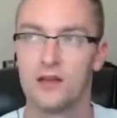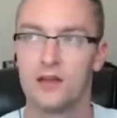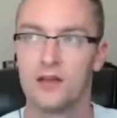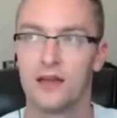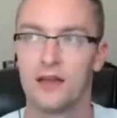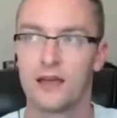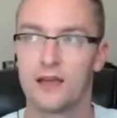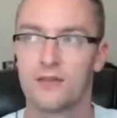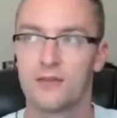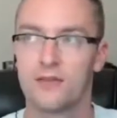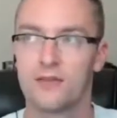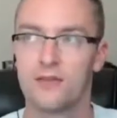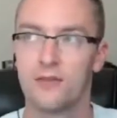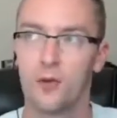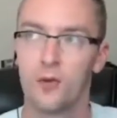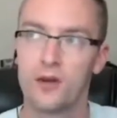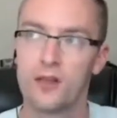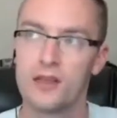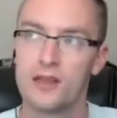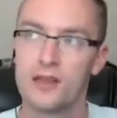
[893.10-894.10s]
like
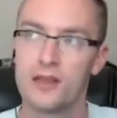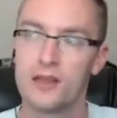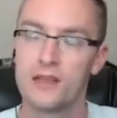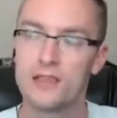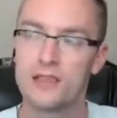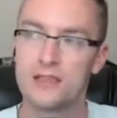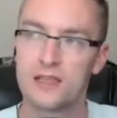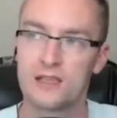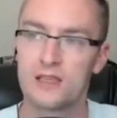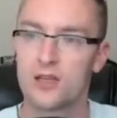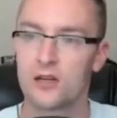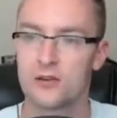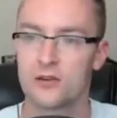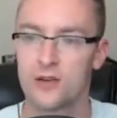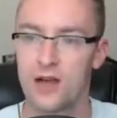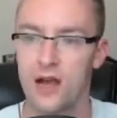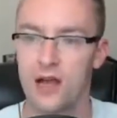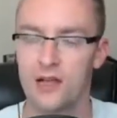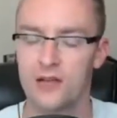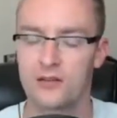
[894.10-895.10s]

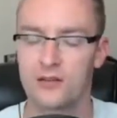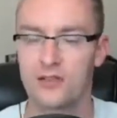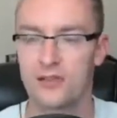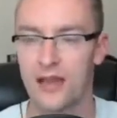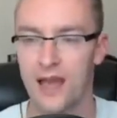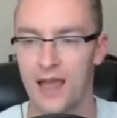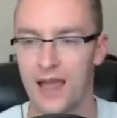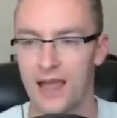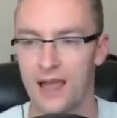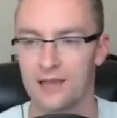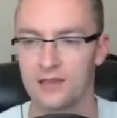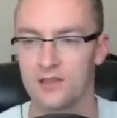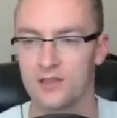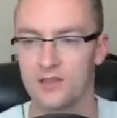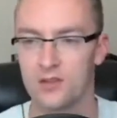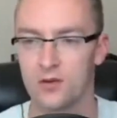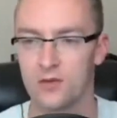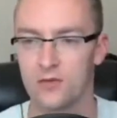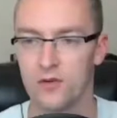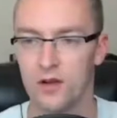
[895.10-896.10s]
$4,600 in ads
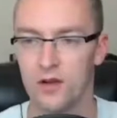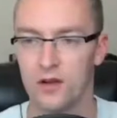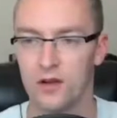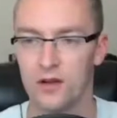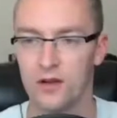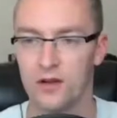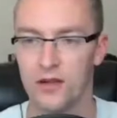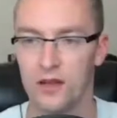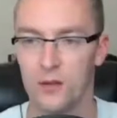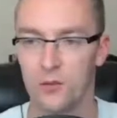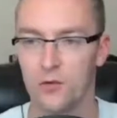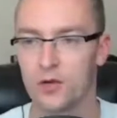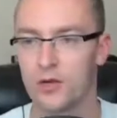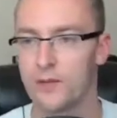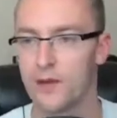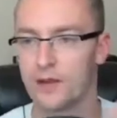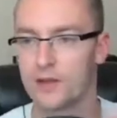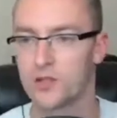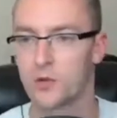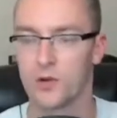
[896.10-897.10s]
so far, and we're at
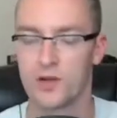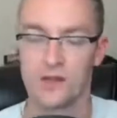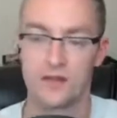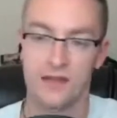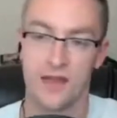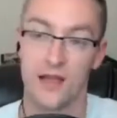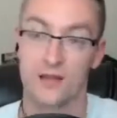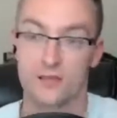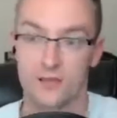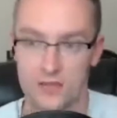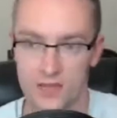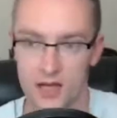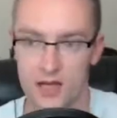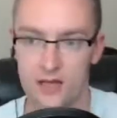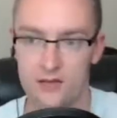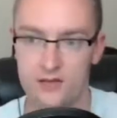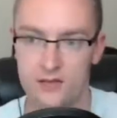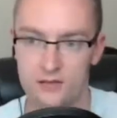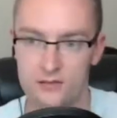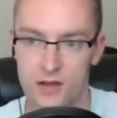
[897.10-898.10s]
about
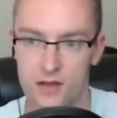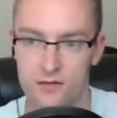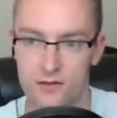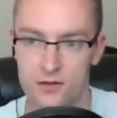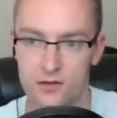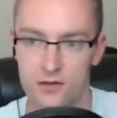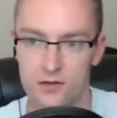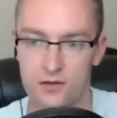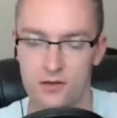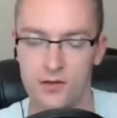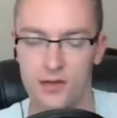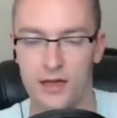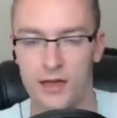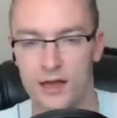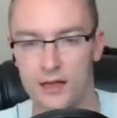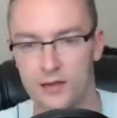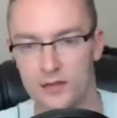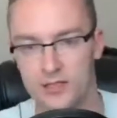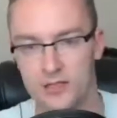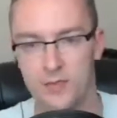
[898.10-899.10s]
$20,000 in revenue, and I
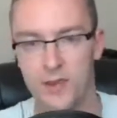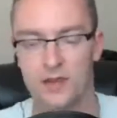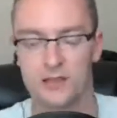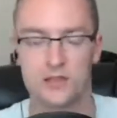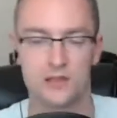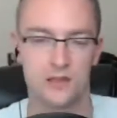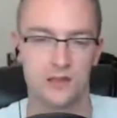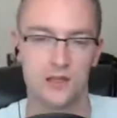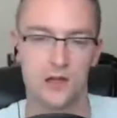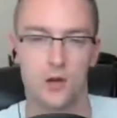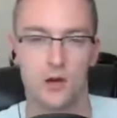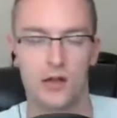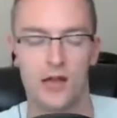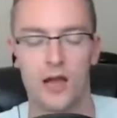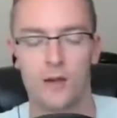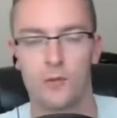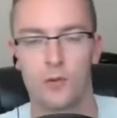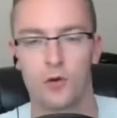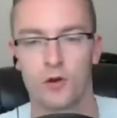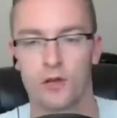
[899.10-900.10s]
expect to, a
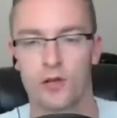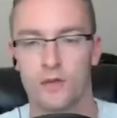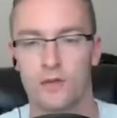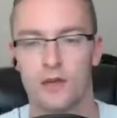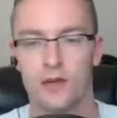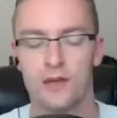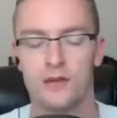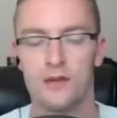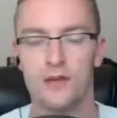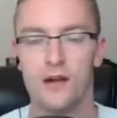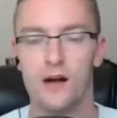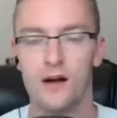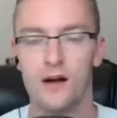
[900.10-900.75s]
lot more to come in.